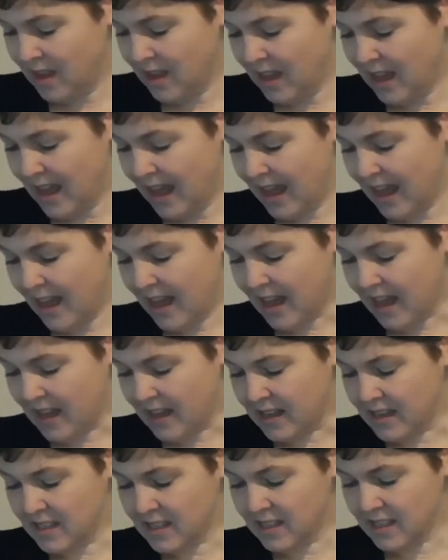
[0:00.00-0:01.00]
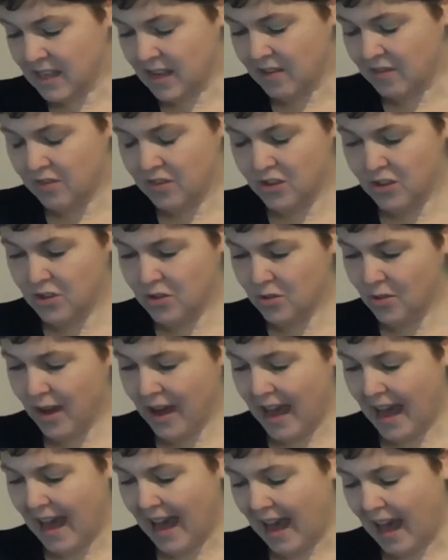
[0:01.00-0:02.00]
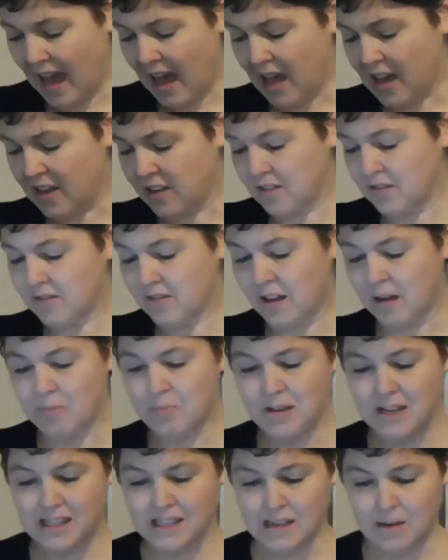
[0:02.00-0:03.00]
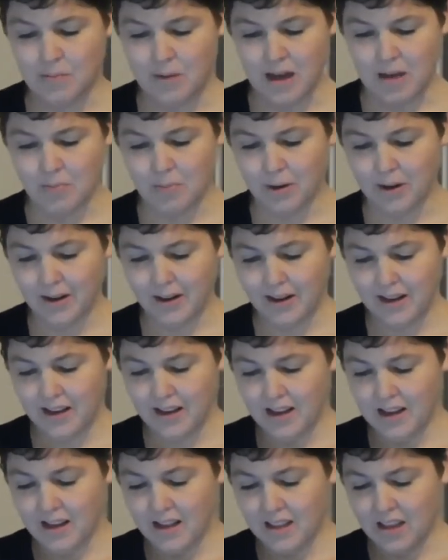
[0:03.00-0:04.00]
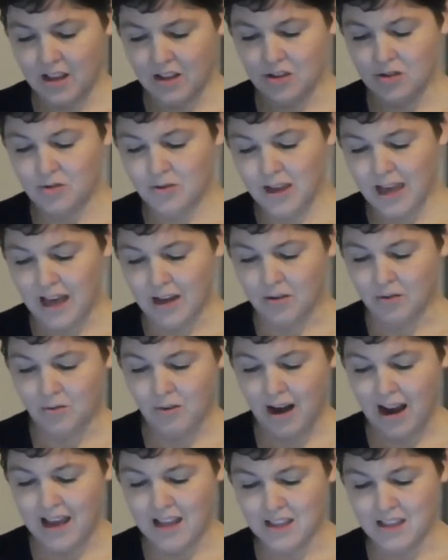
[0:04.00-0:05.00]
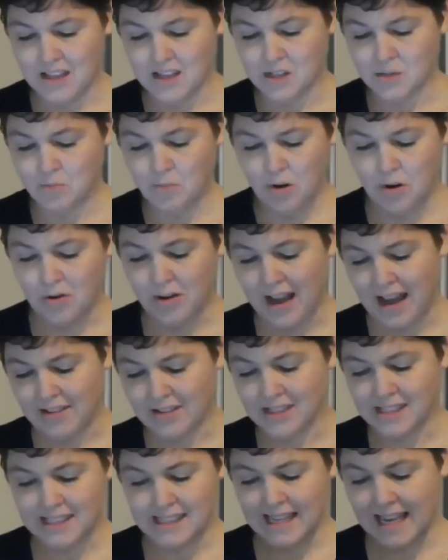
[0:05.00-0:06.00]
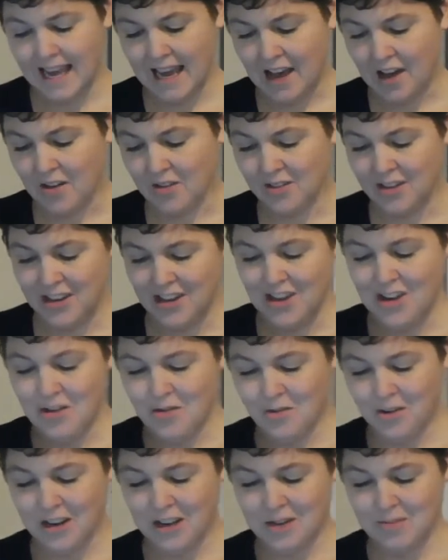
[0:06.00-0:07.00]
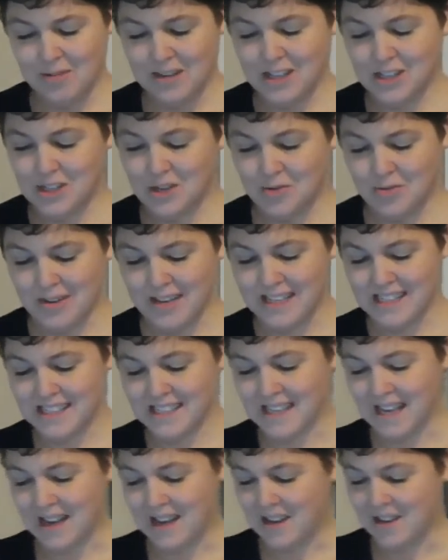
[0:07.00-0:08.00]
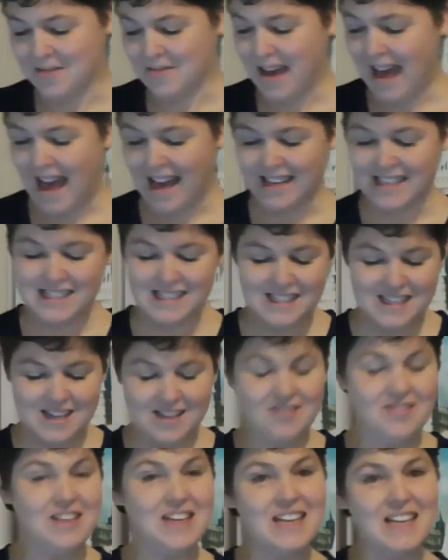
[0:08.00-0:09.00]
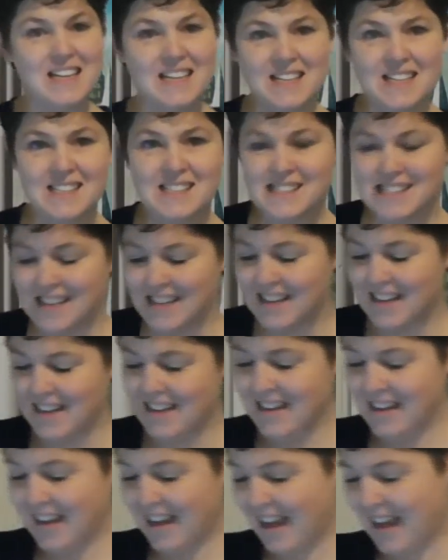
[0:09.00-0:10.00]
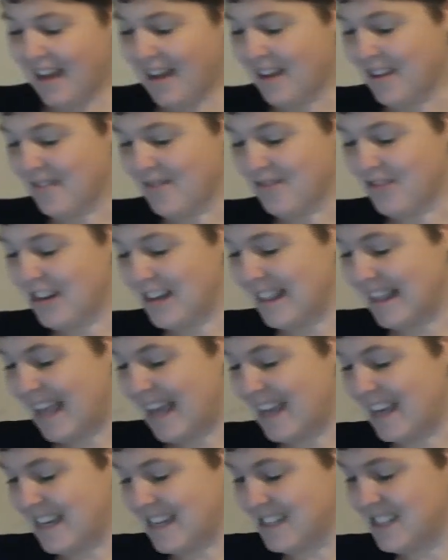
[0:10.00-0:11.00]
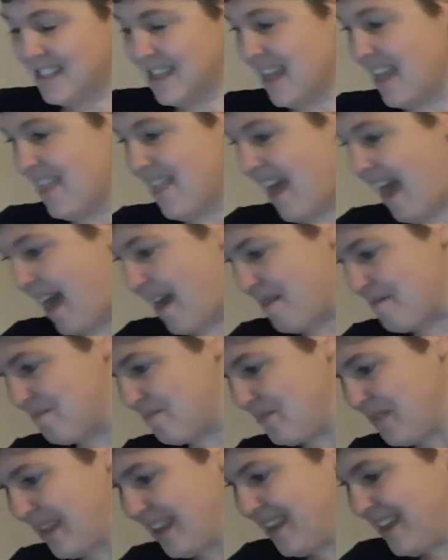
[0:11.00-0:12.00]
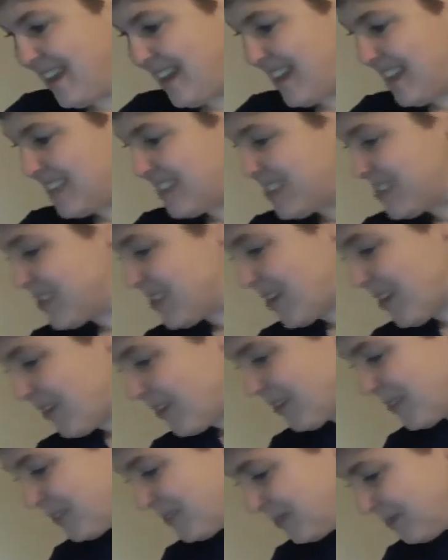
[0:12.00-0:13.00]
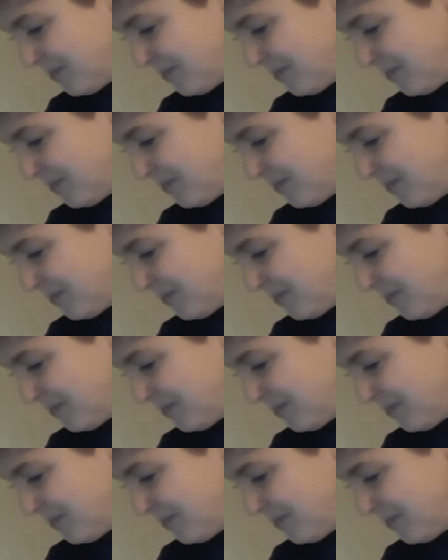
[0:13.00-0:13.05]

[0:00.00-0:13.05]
And if you have a piece of paper that you can write these pronouns down, we're going to be doing some activities related to them. And so,